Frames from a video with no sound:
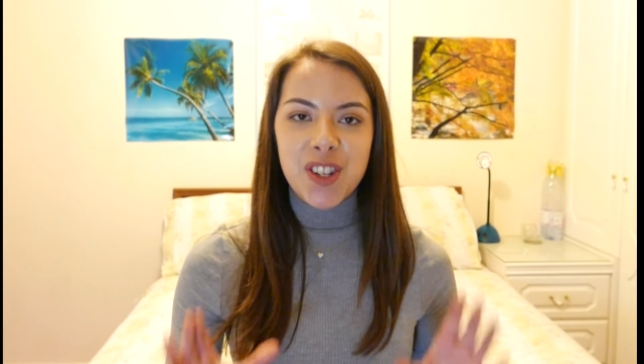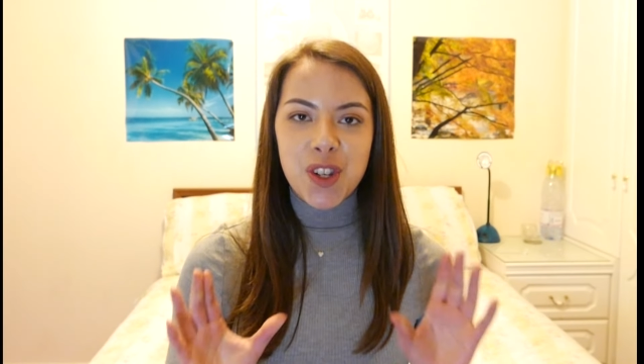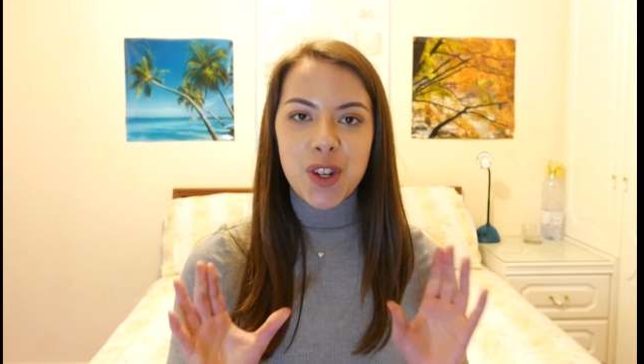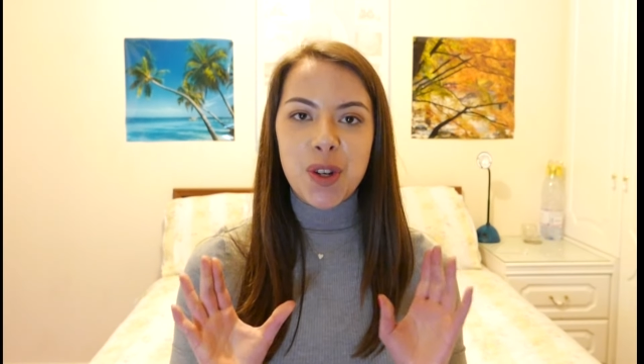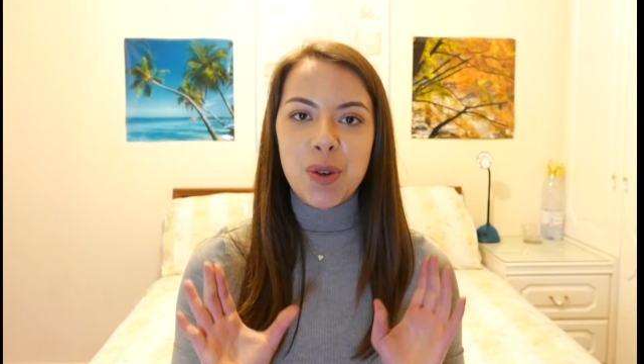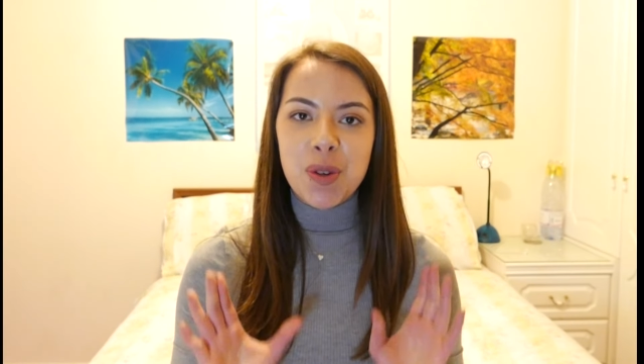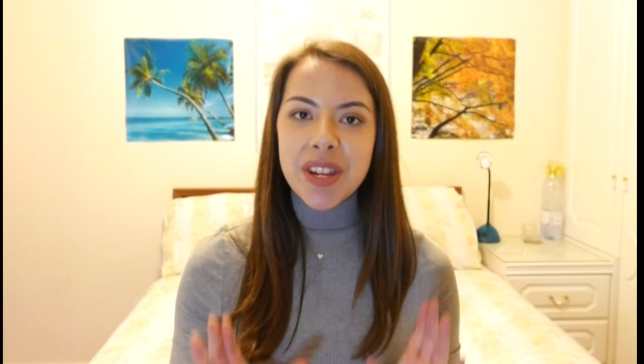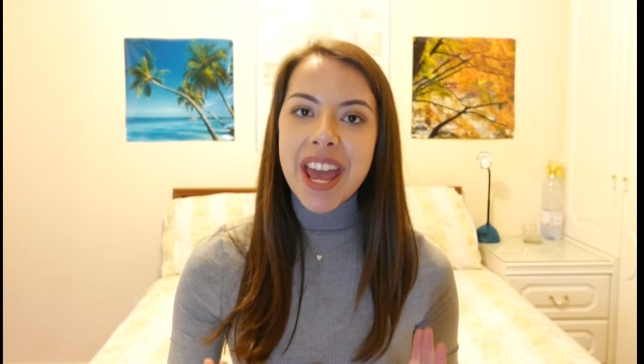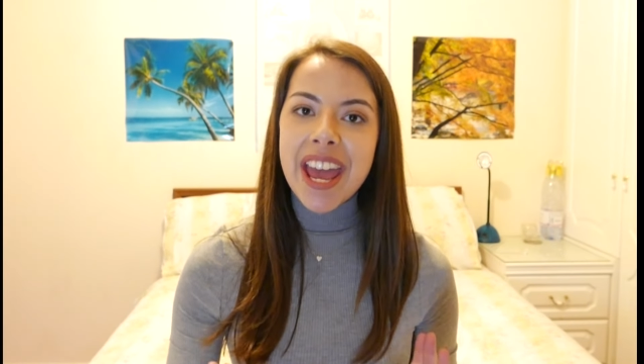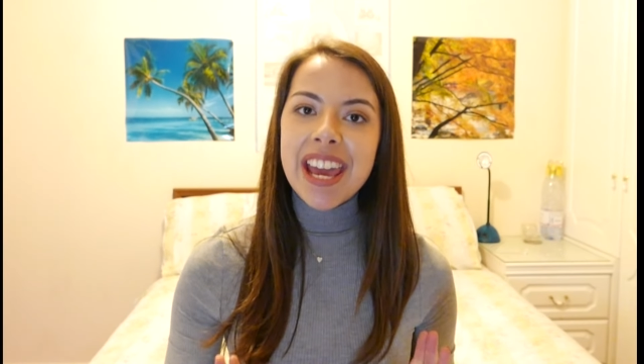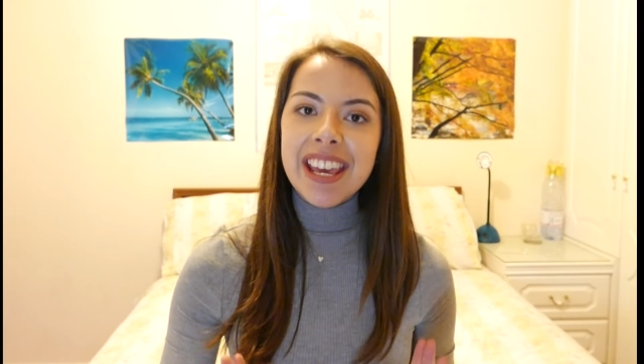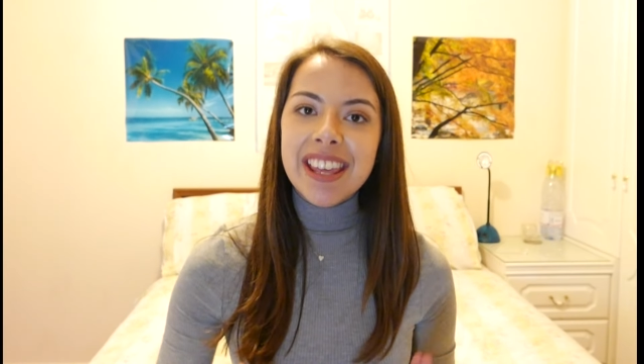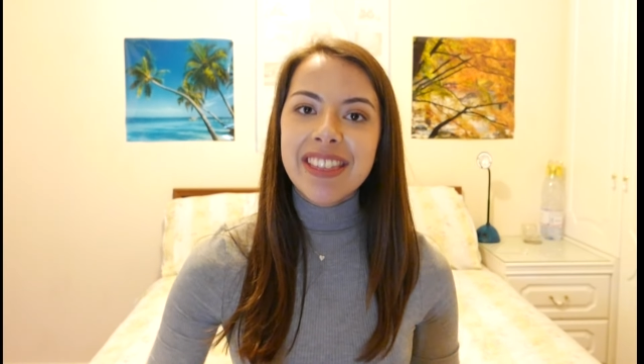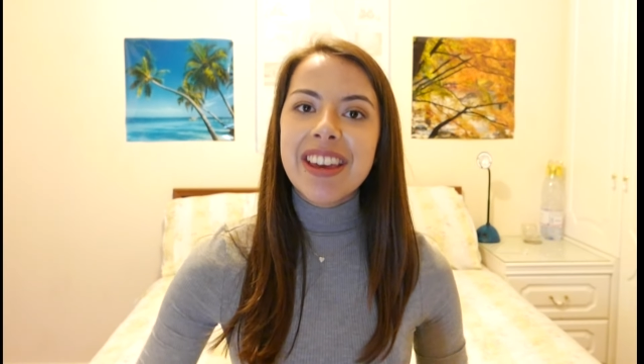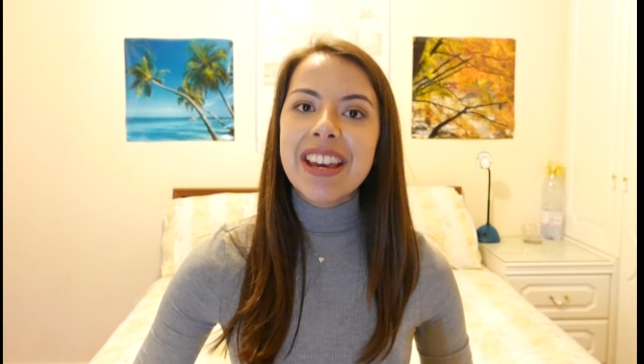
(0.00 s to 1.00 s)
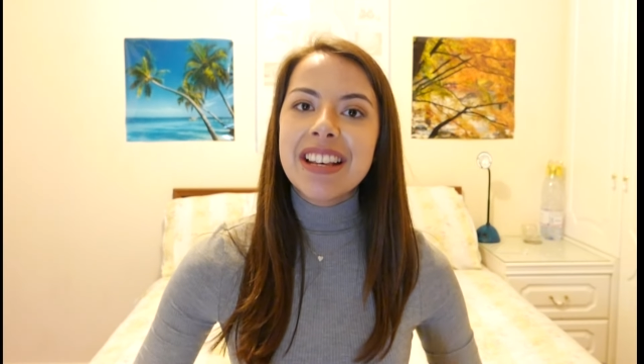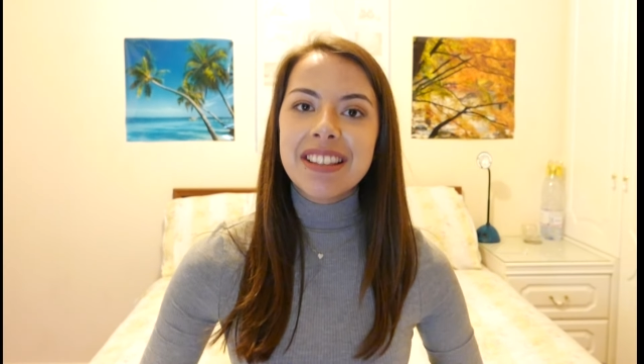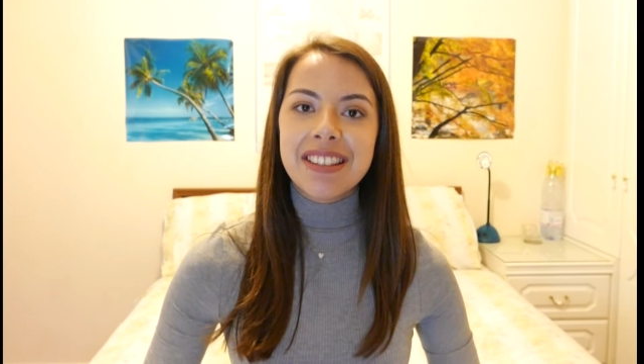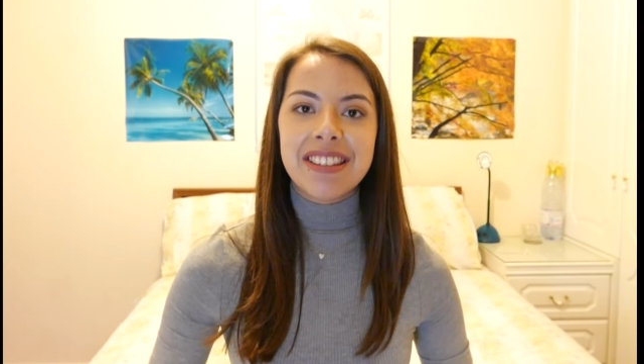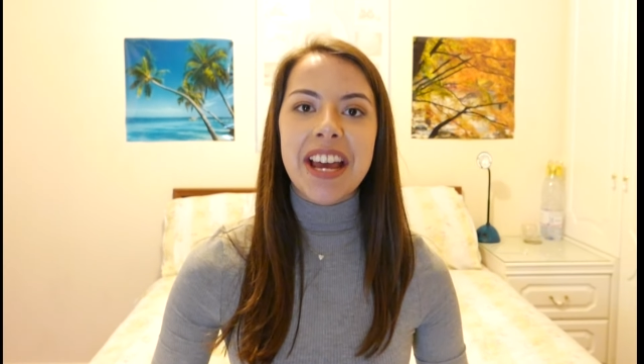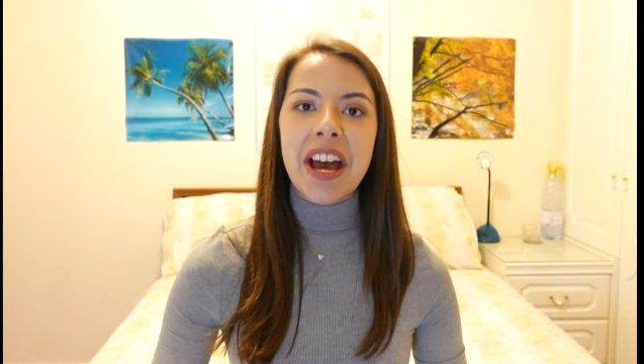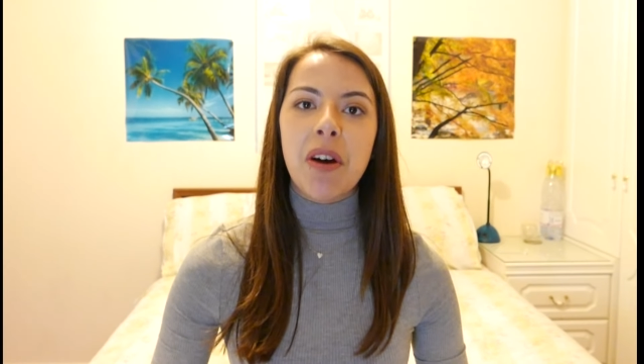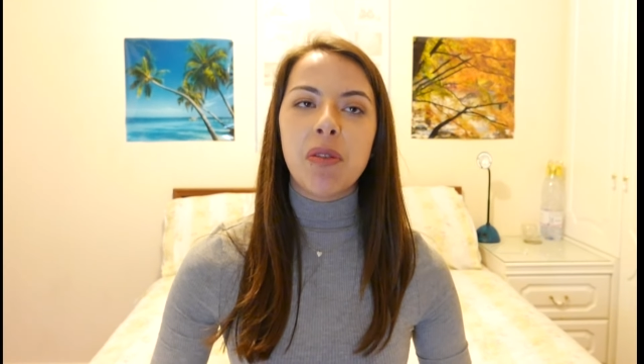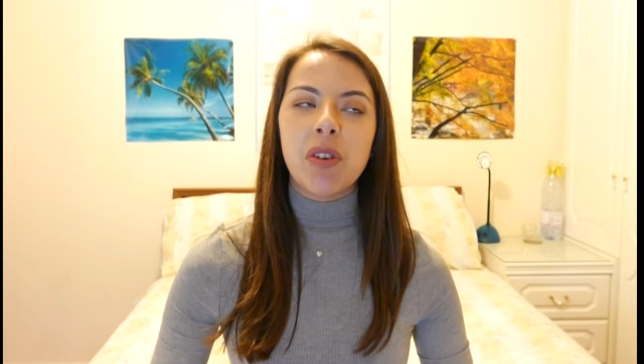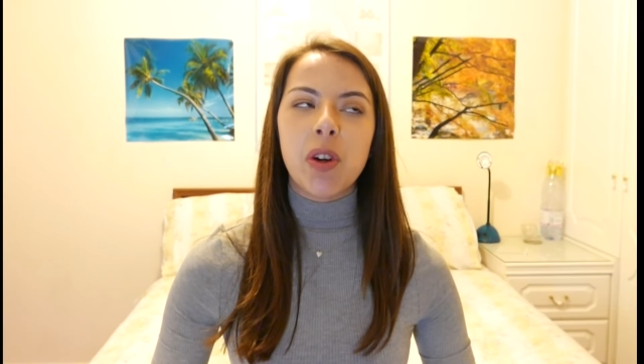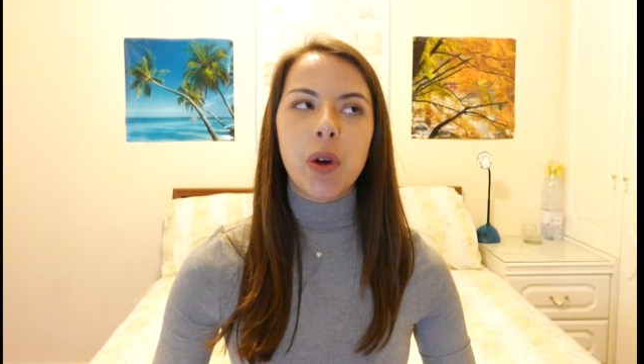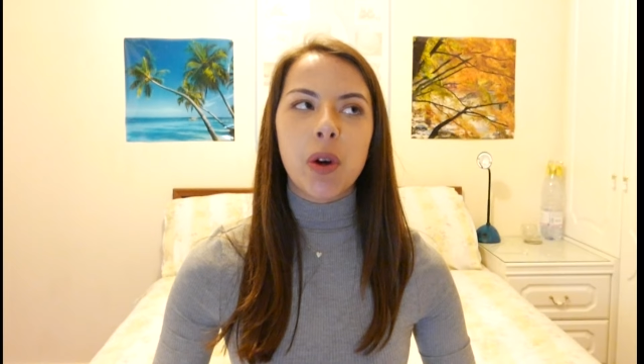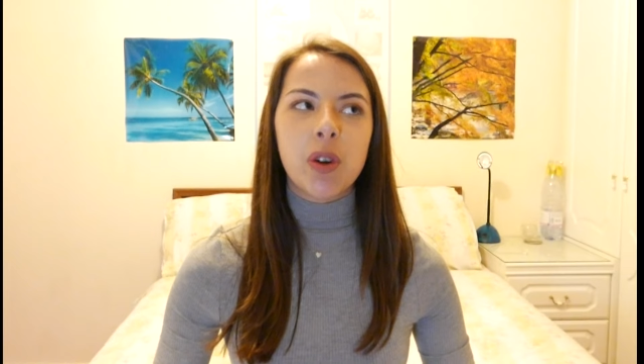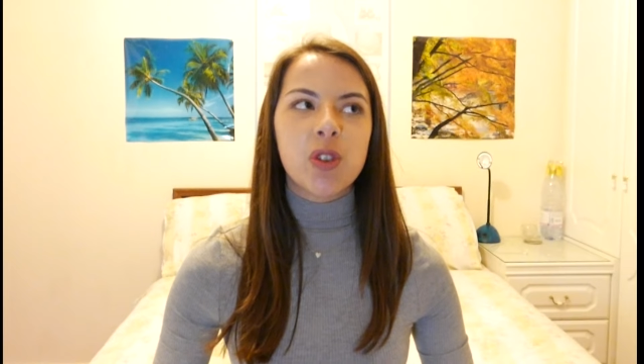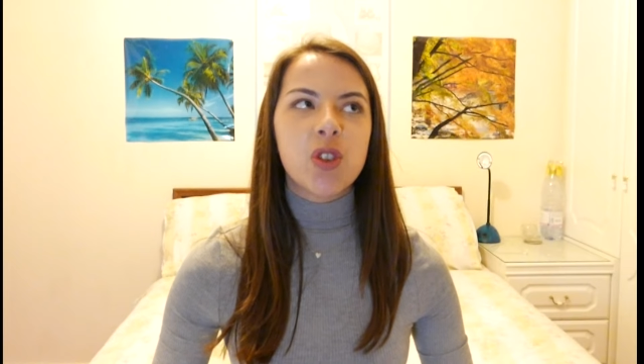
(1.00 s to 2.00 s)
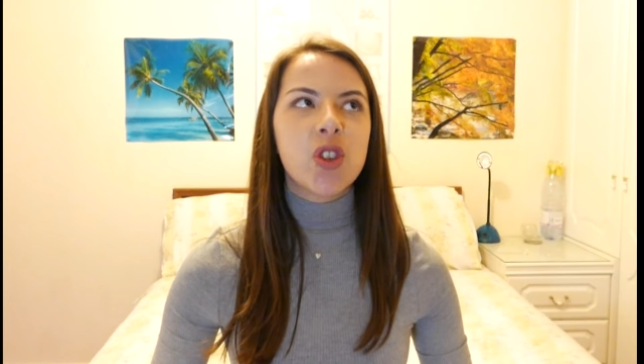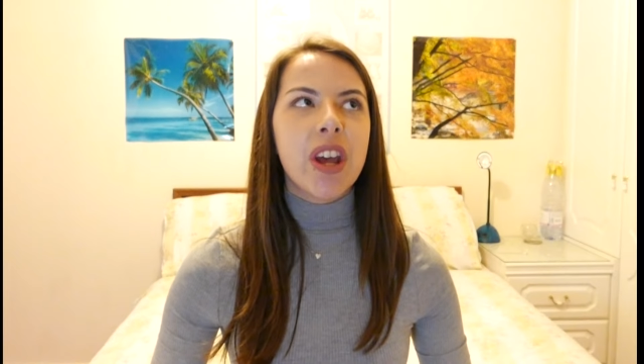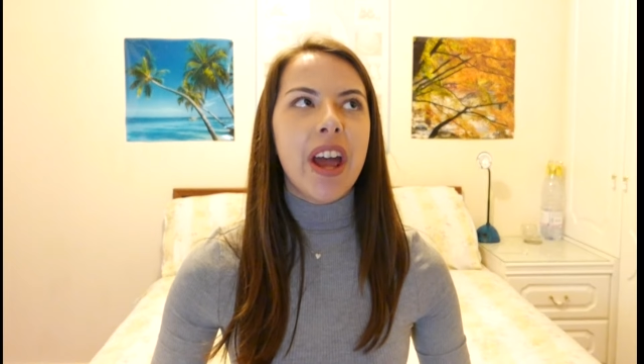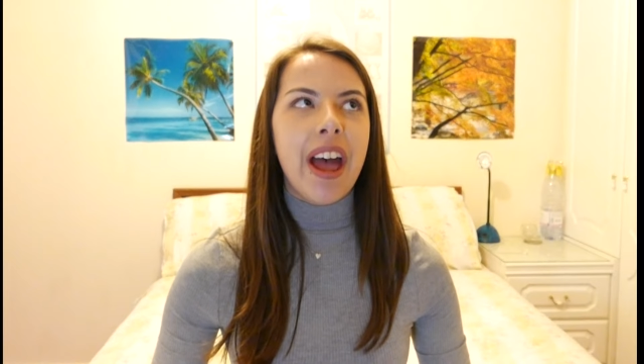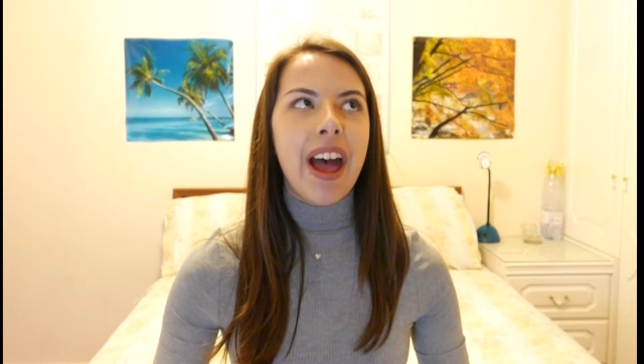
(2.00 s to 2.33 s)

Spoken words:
to take things down a notch